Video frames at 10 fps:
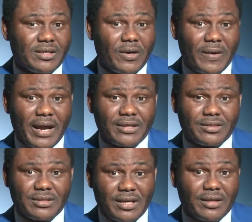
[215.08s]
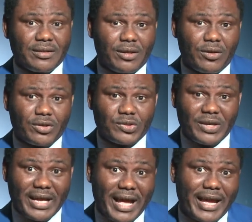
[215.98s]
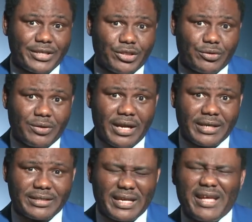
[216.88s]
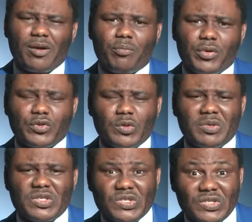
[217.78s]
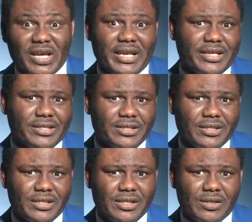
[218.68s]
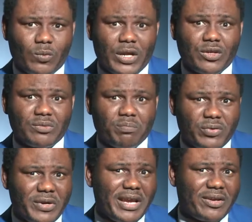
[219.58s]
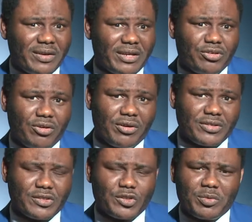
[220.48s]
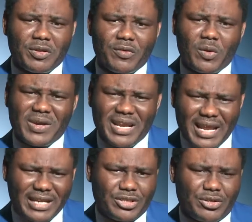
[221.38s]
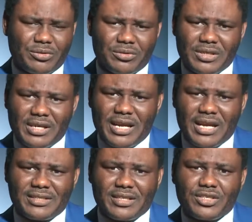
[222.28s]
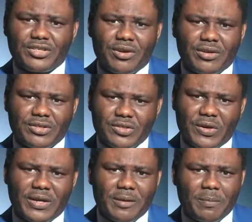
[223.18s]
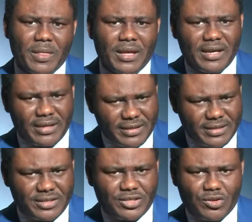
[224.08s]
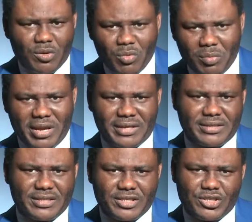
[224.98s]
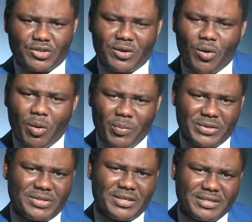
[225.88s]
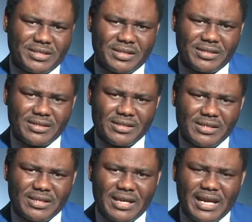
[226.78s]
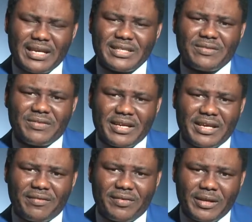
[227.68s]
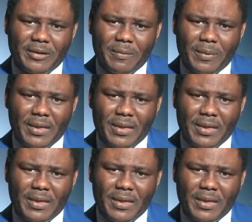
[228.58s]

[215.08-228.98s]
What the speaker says: All right, tell the Lord to guide you and help you to be discerning. When you pray in other tongues, the Spirit of God will alert you and say, son, daughter, this is your moment, this is your opportunity. And listen very carefully.